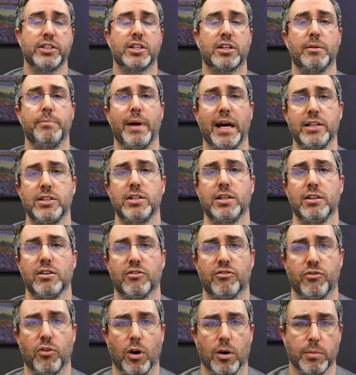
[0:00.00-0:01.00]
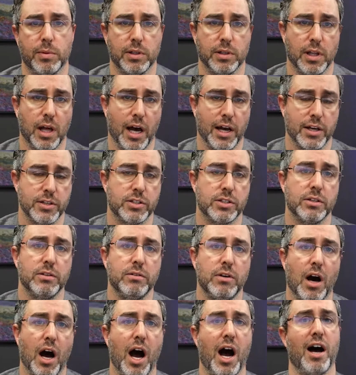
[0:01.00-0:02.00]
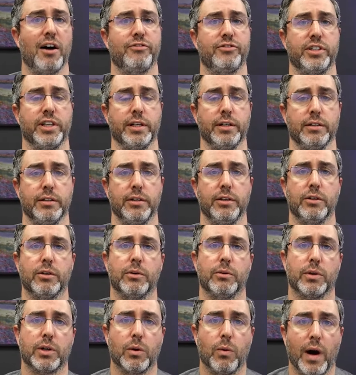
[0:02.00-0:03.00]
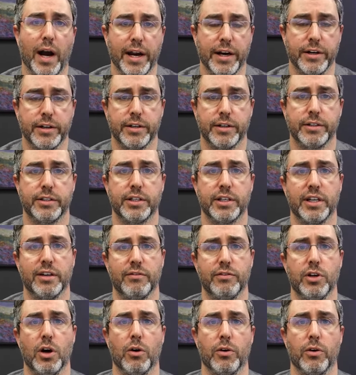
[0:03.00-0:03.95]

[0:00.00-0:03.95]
Prior to commencing commencing the formal lawsuit, often you're required to give